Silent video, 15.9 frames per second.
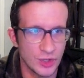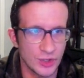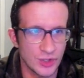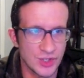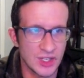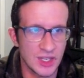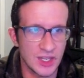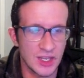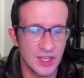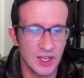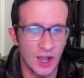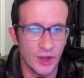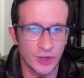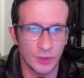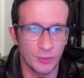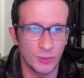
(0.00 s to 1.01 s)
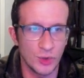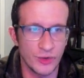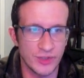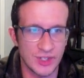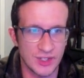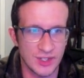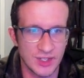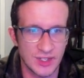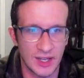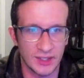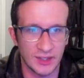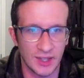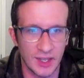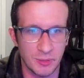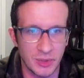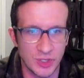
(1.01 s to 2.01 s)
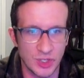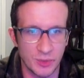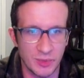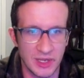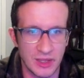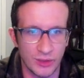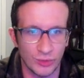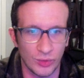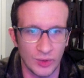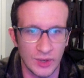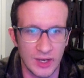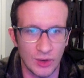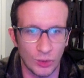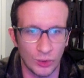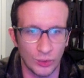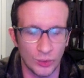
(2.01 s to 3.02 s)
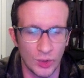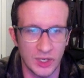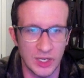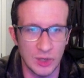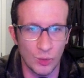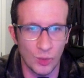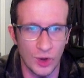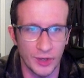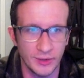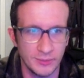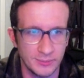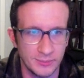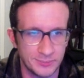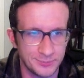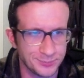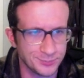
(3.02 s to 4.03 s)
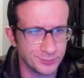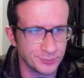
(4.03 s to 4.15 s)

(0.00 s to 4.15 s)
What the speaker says: So you'll see other moves instead, like bishop e3 or rook e1.